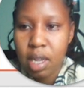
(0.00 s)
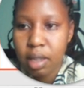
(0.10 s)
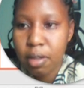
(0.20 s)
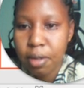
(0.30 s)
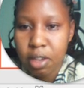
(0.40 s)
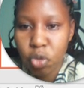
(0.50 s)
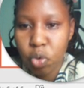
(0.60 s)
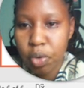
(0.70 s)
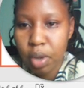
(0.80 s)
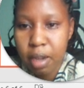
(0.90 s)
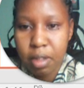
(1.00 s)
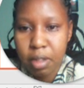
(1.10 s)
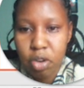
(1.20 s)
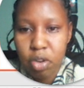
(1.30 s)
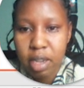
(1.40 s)
The first one, we have the
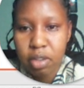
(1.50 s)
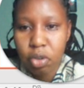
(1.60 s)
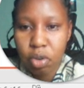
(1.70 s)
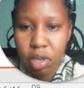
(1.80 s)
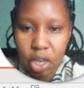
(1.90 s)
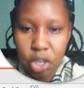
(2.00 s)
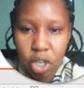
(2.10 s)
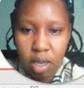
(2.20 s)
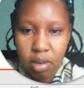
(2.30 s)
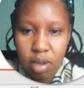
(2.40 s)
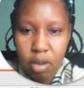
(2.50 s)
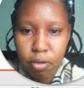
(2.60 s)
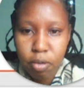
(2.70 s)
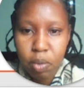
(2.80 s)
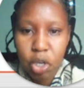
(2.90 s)
nucleus contain genetic
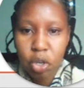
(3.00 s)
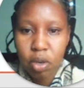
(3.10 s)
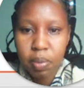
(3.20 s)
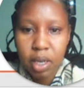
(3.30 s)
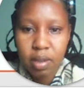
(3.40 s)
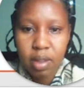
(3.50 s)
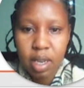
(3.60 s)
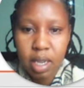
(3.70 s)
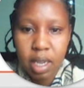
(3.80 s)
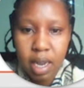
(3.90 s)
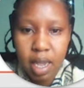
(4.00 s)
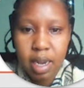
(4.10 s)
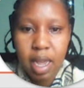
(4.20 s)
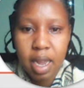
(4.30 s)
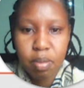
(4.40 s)
information, that is the DNA in
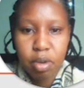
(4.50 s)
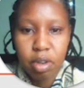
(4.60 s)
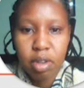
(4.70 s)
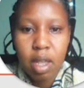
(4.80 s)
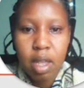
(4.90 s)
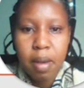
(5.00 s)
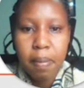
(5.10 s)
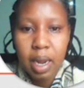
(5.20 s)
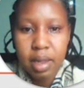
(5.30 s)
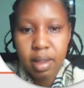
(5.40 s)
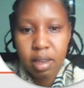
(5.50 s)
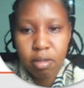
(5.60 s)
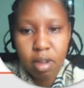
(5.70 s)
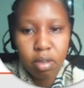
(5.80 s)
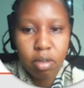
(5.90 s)
animals, plants, and
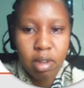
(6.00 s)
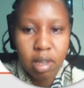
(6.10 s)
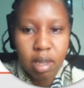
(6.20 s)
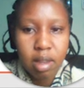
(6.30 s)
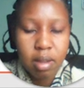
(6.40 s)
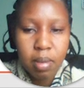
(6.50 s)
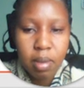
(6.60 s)
fungal cells.